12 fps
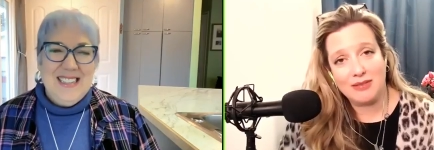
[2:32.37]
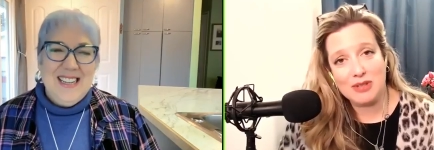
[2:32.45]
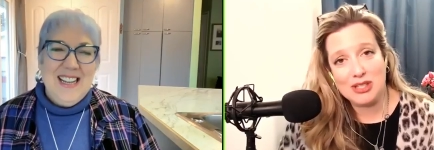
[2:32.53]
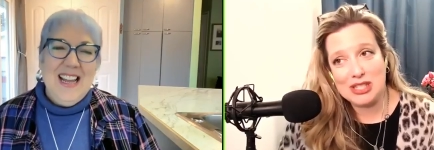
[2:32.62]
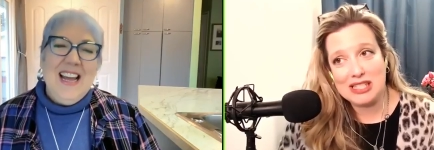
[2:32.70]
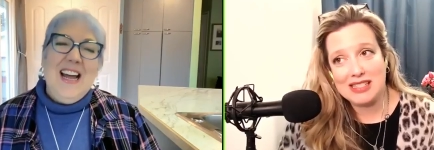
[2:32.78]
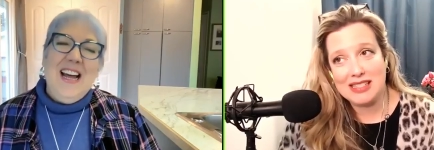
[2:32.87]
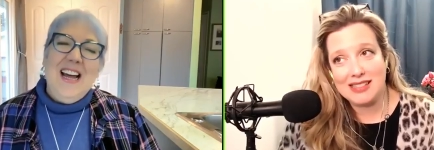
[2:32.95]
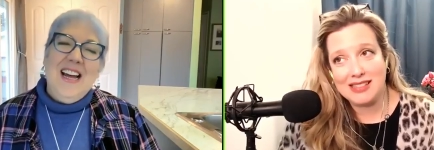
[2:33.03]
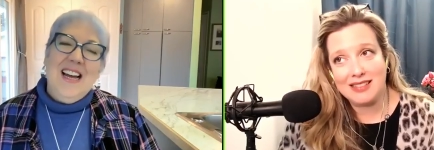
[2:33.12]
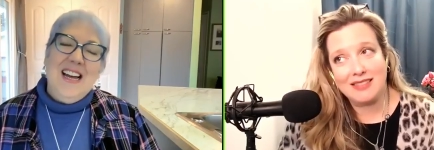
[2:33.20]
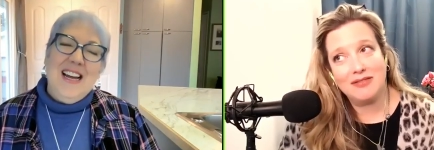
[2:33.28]
Speaker 1: which
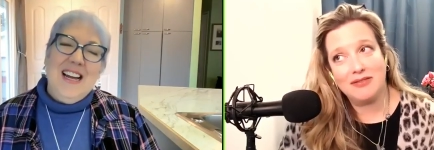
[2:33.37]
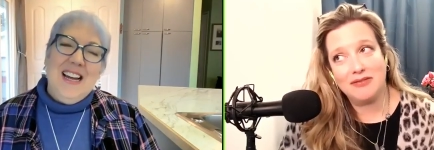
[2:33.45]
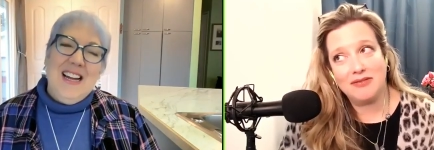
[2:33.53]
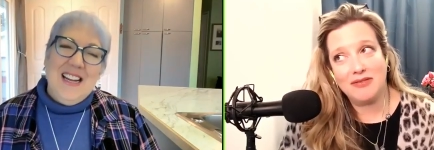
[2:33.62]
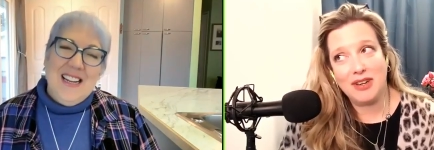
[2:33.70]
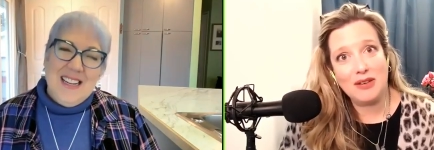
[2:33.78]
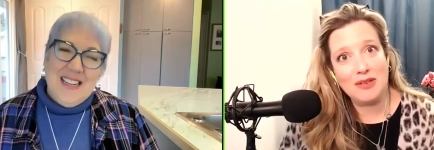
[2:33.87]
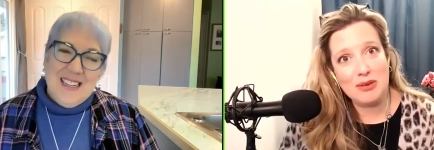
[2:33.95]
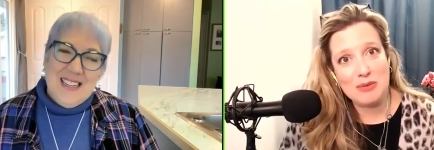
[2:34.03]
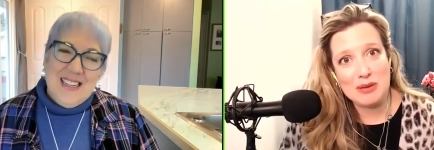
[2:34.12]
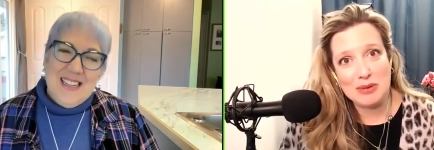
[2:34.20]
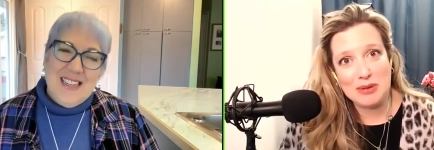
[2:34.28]
is very
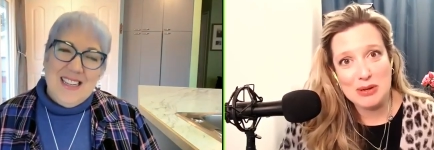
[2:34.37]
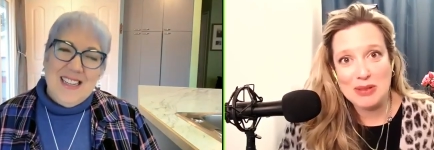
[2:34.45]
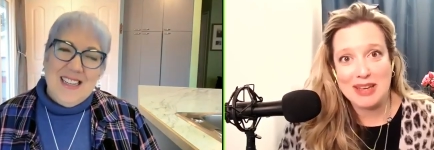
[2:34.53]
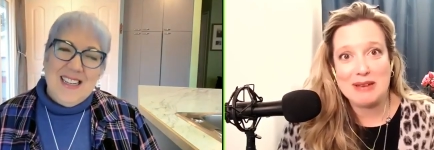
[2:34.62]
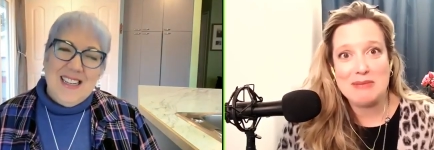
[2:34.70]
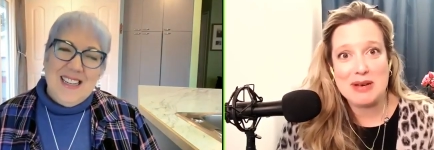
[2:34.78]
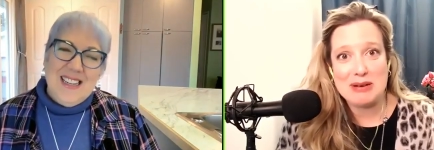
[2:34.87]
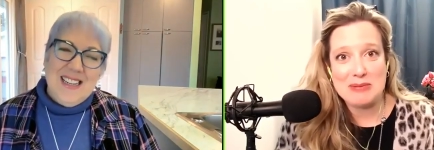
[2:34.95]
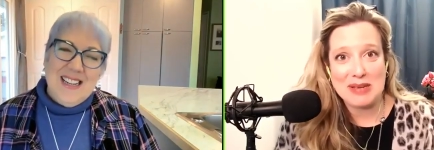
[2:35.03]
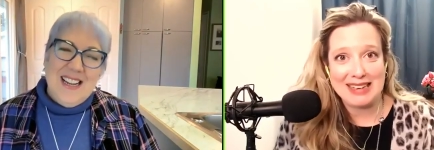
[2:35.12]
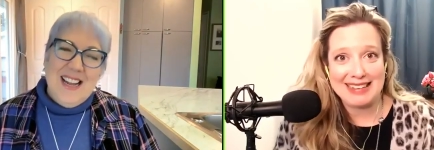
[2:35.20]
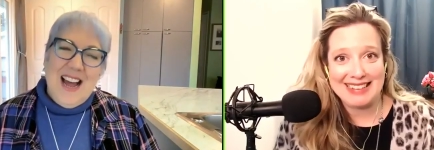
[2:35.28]
few people know that about
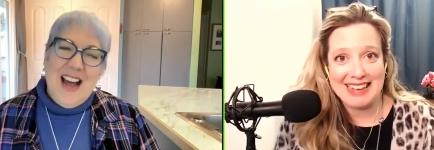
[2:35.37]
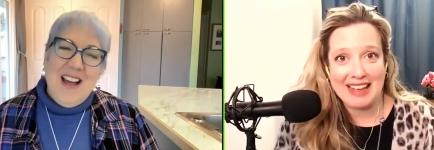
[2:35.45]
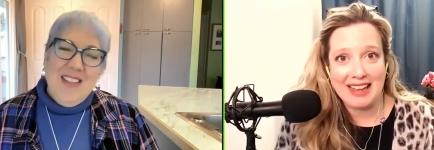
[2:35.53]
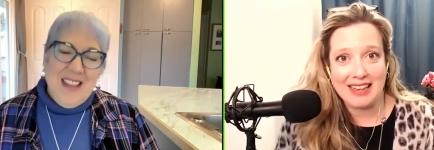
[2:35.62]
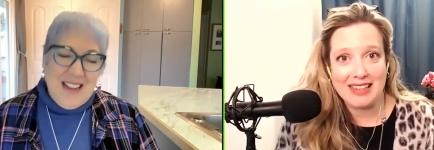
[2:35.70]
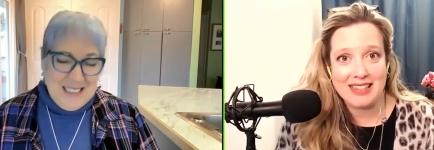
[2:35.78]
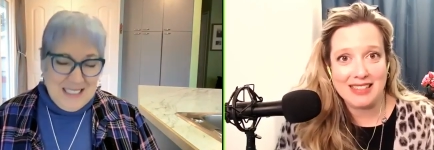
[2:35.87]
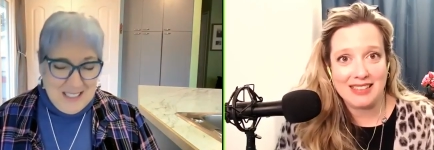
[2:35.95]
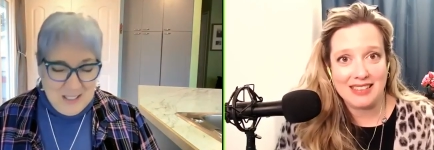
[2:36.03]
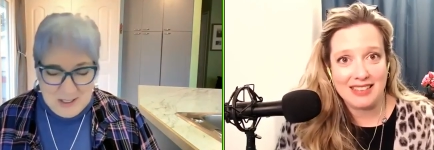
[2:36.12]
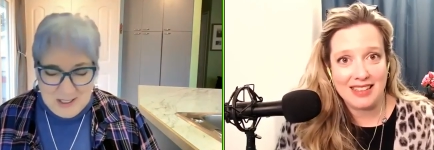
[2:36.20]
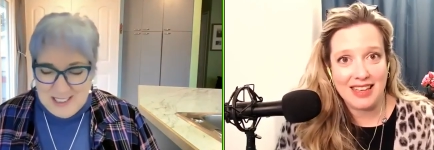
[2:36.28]
me. And
Speaker 2: that's
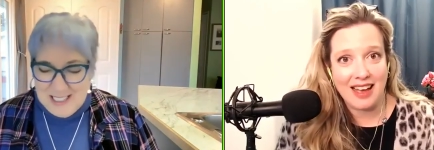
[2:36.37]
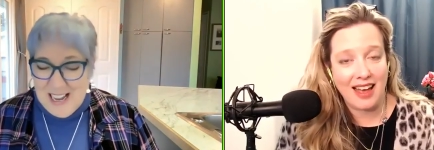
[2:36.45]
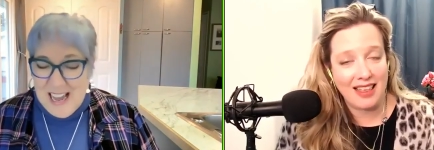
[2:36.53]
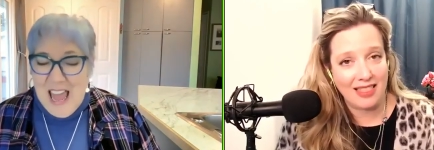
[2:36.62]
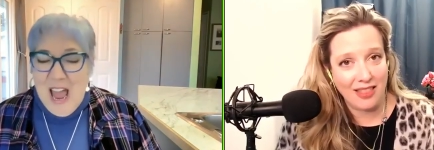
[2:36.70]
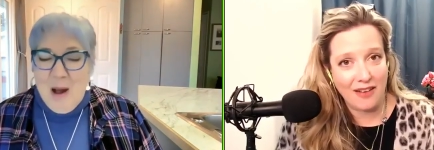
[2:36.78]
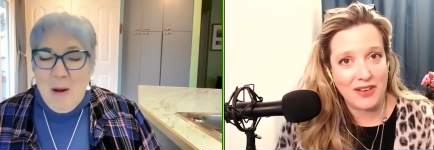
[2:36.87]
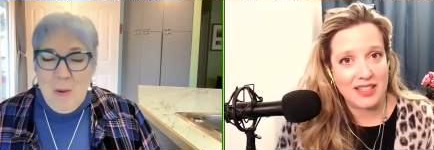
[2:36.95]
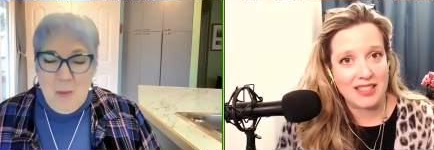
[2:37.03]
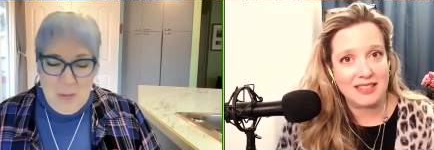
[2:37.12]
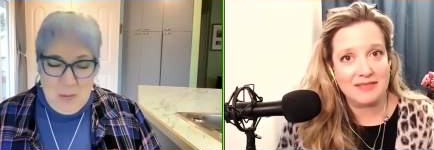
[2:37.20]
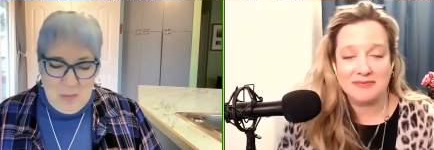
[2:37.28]
interesting. I love
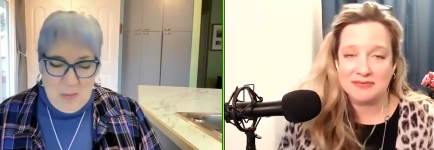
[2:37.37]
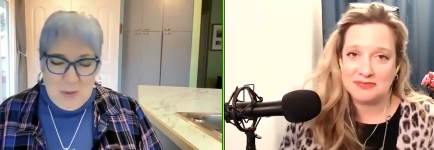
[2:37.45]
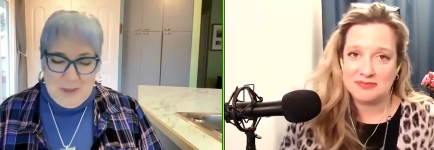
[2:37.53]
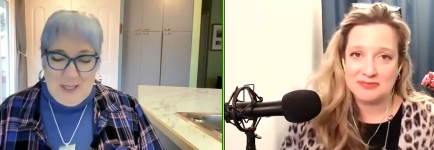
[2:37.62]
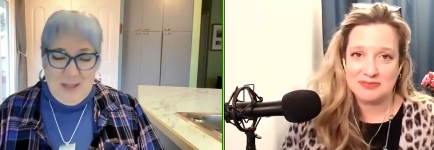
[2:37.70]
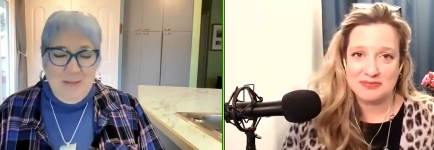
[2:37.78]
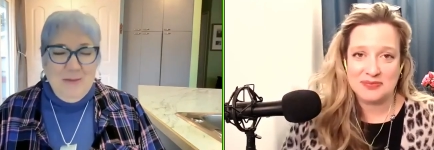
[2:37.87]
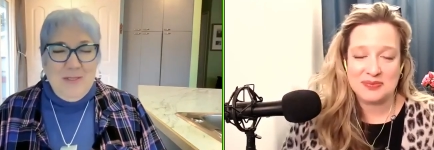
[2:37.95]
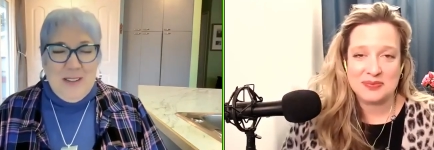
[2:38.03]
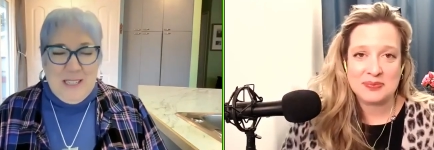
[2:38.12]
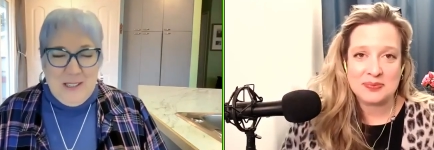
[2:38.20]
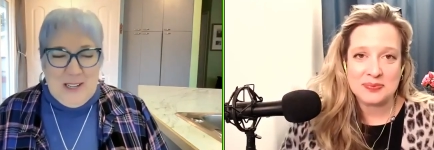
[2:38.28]
it. What's even
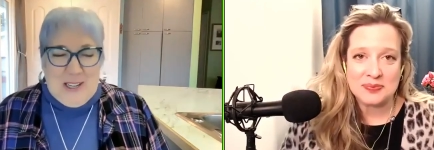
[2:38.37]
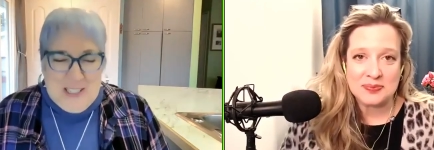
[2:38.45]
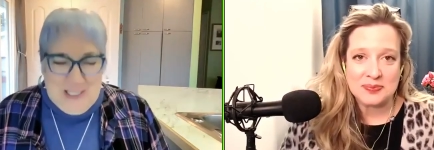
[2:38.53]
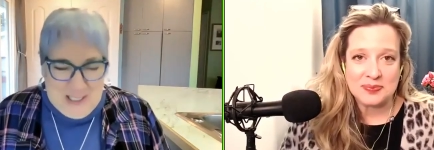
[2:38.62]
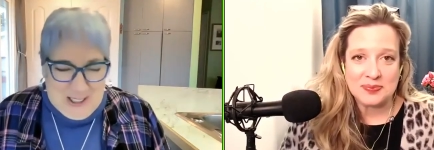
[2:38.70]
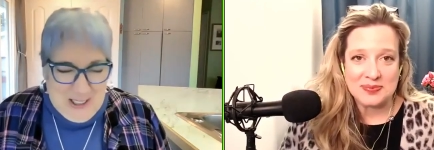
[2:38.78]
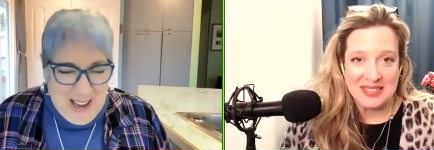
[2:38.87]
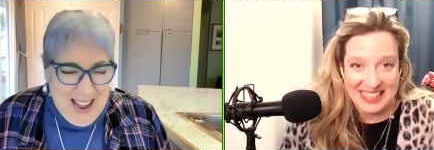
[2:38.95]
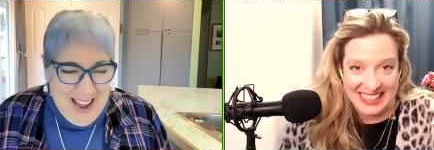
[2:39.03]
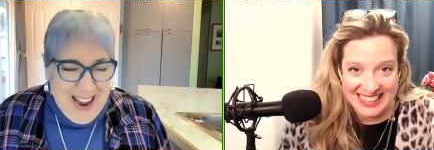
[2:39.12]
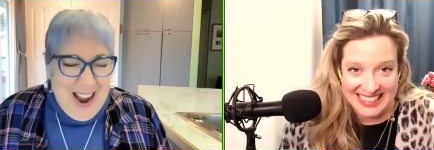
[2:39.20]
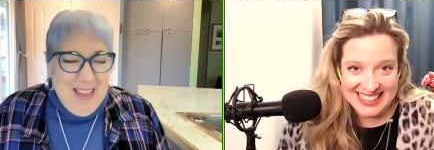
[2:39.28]
funnier is you,
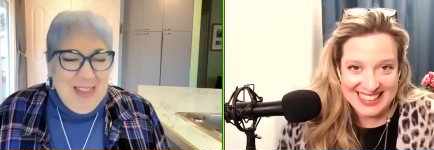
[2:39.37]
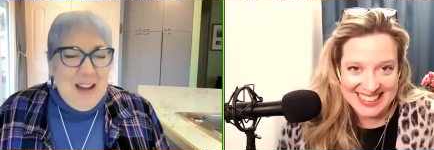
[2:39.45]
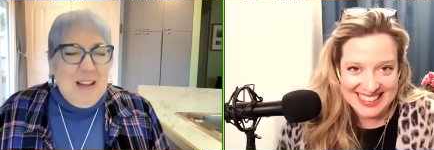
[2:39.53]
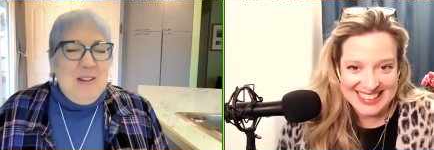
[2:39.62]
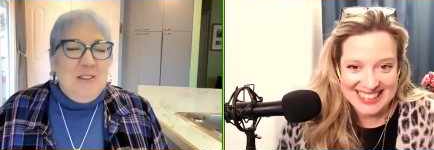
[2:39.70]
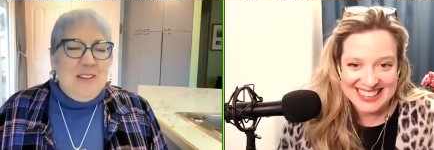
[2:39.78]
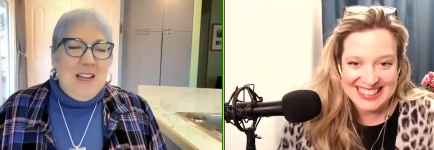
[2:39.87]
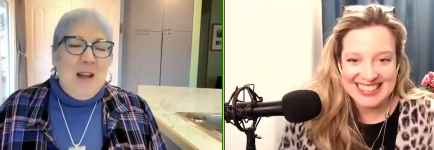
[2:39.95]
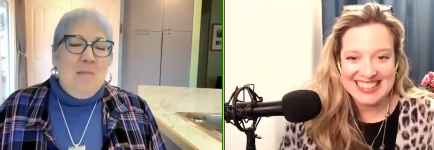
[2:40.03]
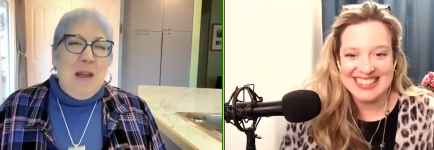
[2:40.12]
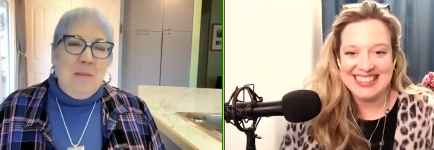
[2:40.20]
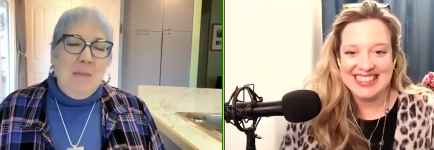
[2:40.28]
I thought you said
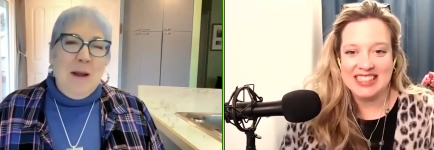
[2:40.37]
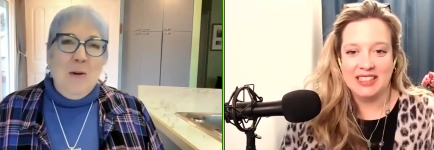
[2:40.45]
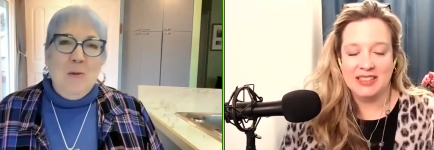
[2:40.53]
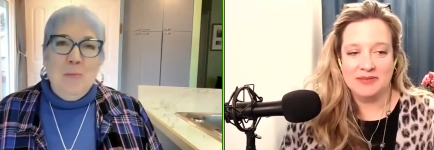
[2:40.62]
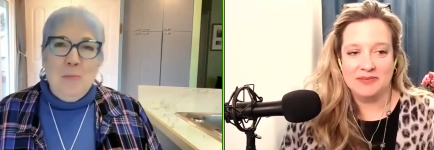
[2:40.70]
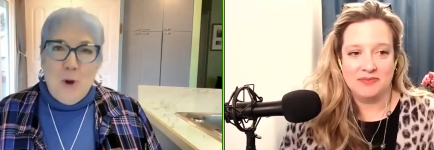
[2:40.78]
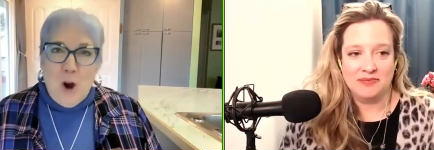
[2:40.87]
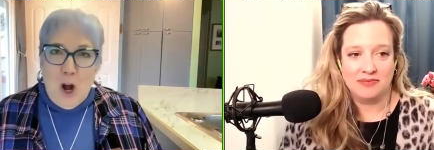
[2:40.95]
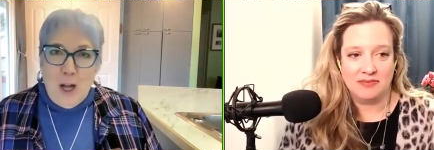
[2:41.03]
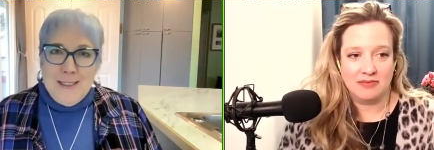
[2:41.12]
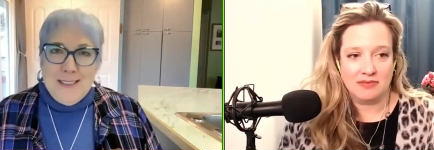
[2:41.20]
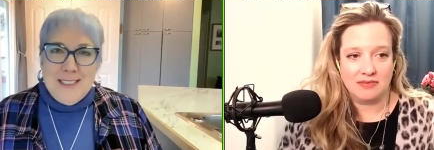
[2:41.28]
I make my own
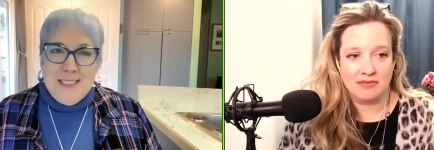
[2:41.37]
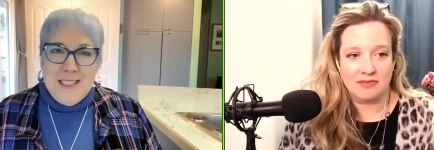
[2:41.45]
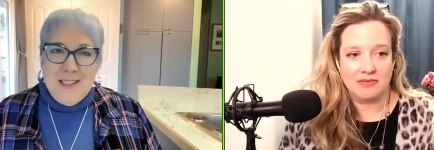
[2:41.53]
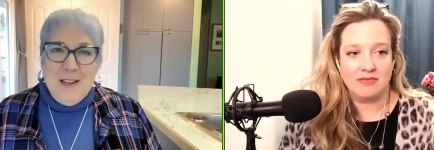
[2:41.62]
broths.